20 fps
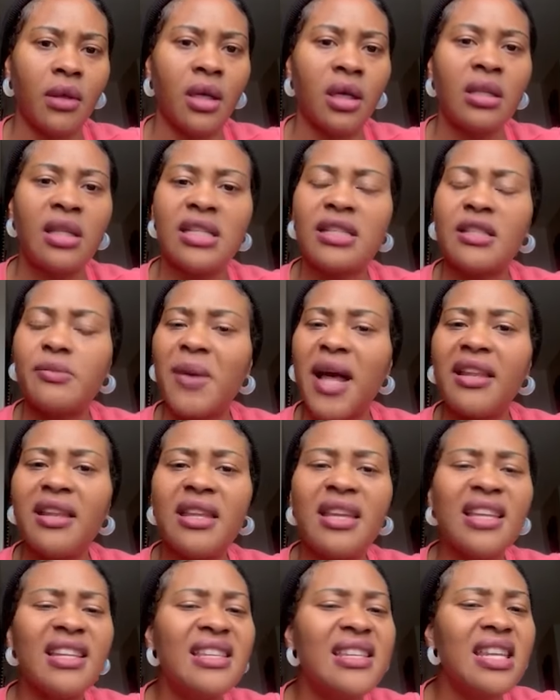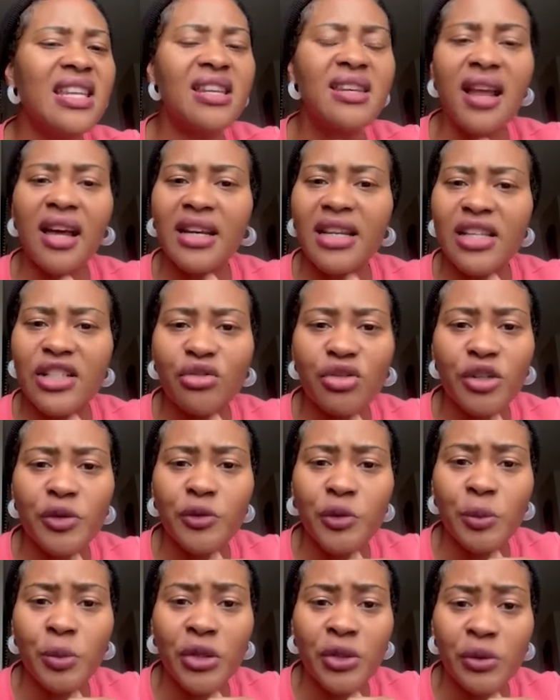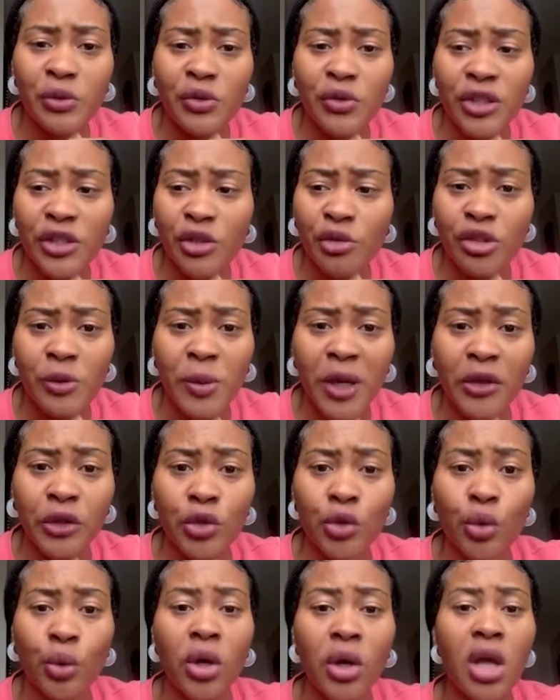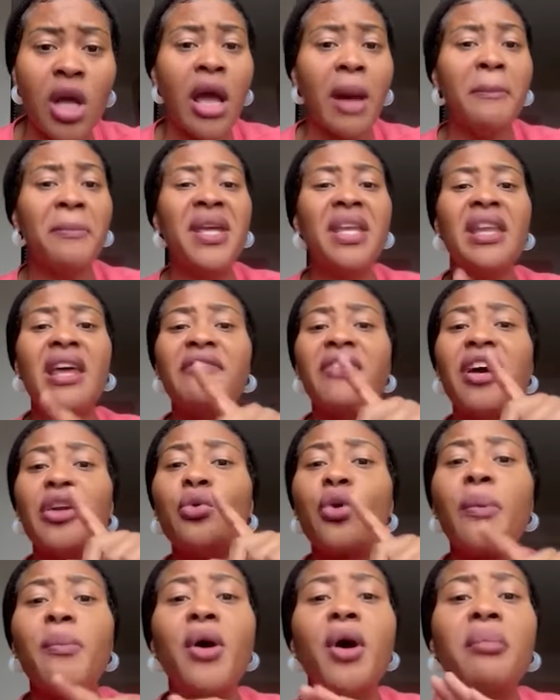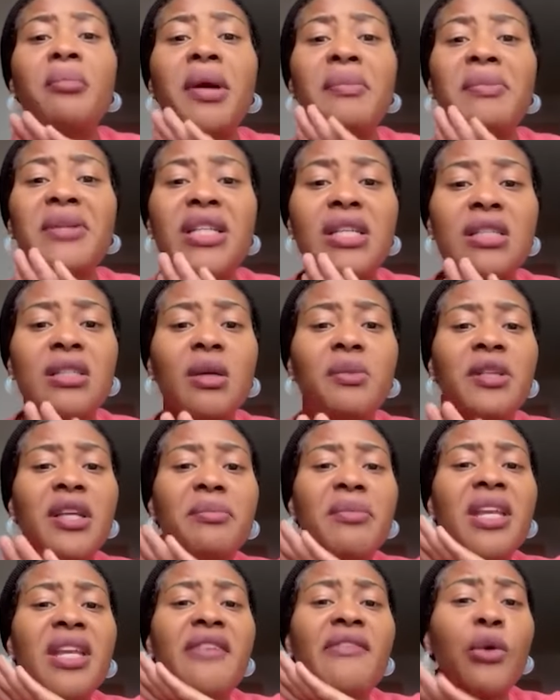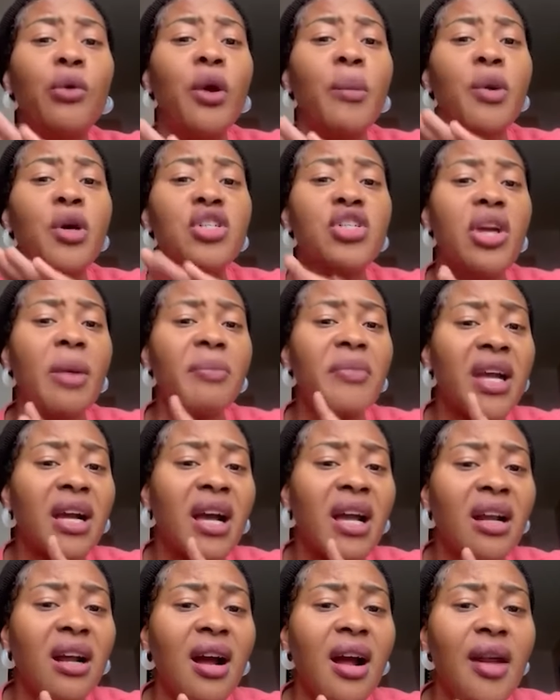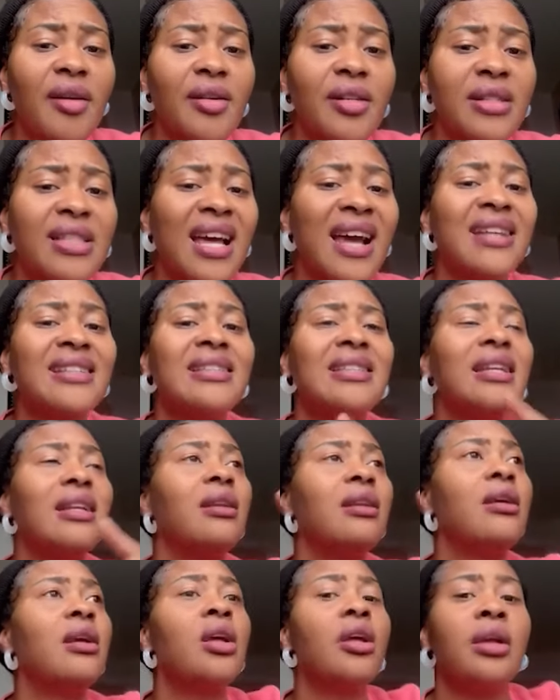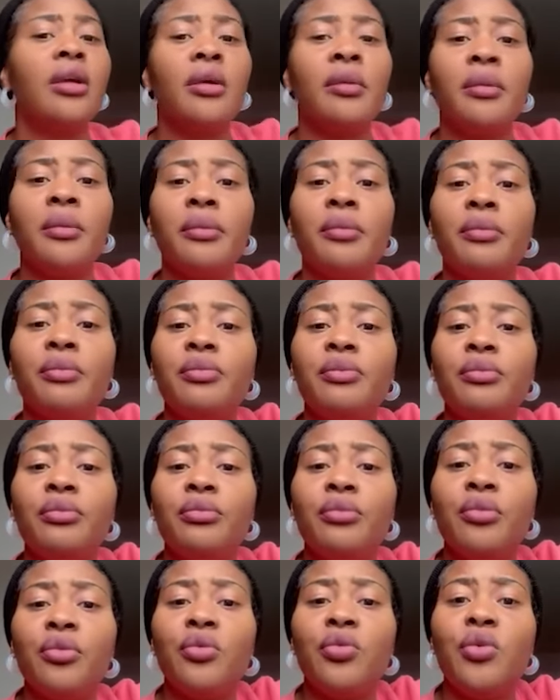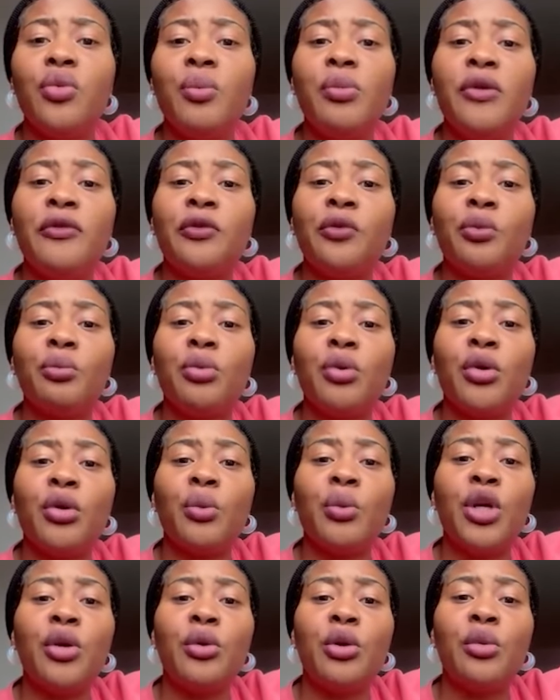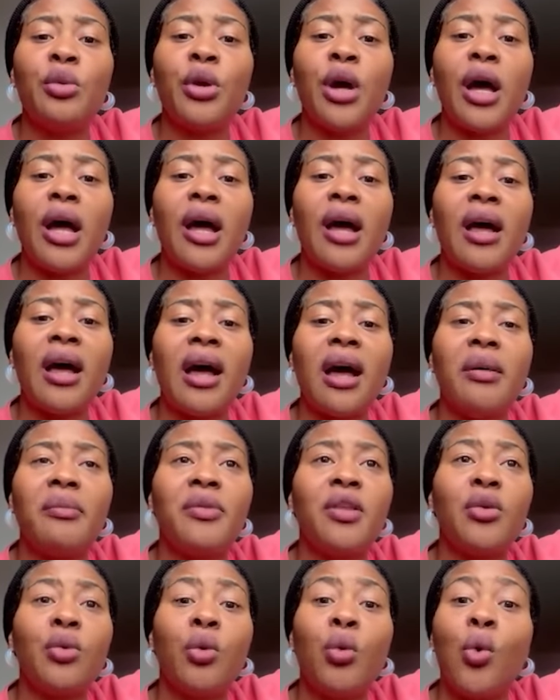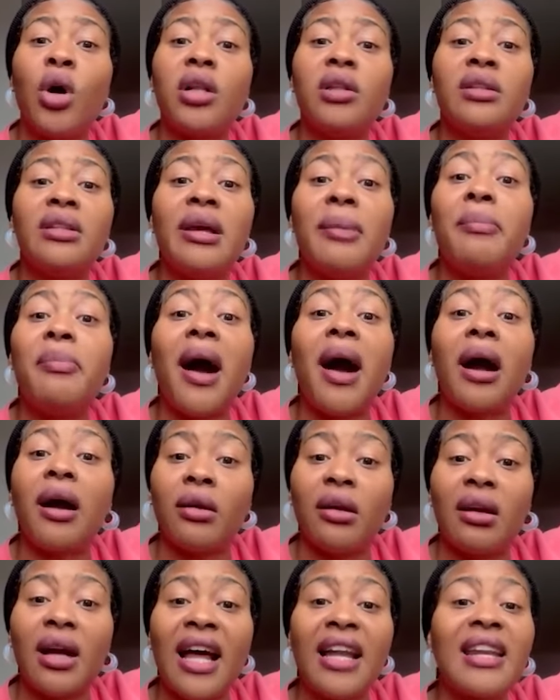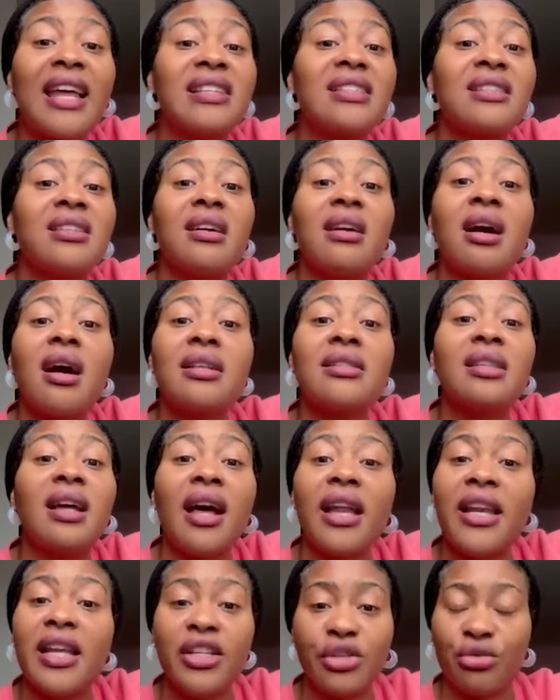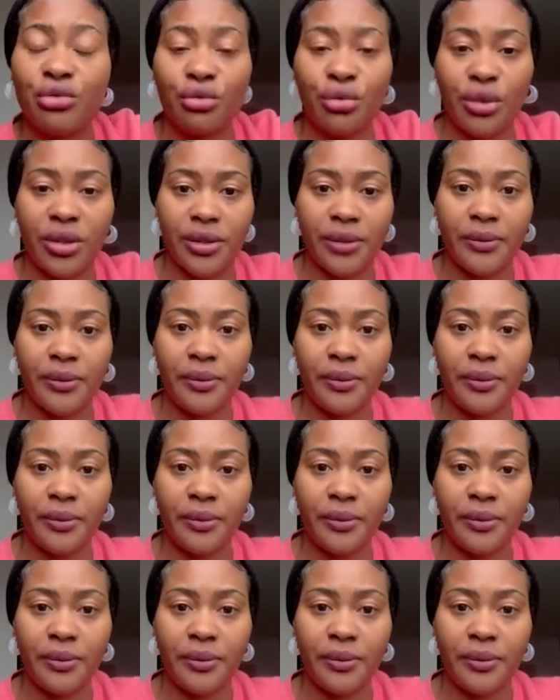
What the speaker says: This man, he did not disrespect you. Me never know about, let me tell you something. Me never know about Jamaican Carlos until the whole debacle, and that's the God's honest truth.